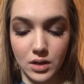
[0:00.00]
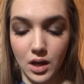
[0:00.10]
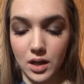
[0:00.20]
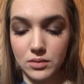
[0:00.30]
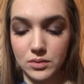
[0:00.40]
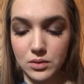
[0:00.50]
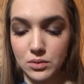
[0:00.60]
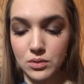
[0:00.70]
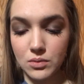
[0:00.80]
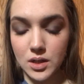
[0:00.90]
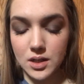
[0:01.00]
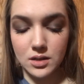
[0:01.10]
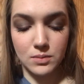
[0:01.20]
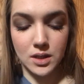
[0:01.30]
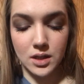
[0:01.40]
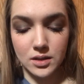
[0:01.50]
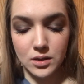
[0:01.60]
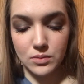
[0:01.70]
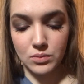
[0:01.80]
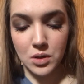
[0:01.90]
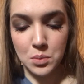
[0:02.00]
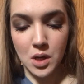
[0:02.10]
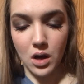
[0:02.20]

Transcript: I don't know who it is because it's rubbed